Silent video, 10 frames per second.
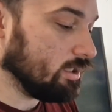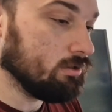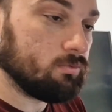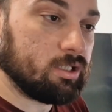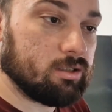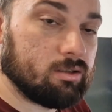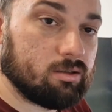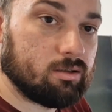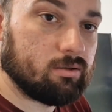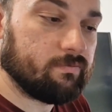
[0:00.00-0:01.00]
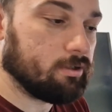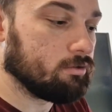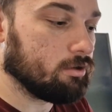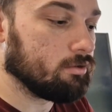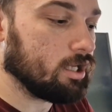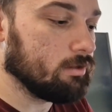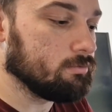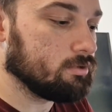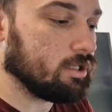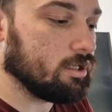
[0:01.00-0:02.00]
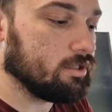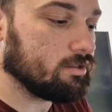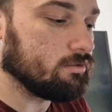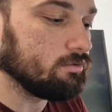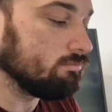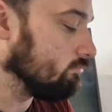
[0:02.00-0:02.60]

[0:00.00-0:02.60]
InWin Velcro cable ties, or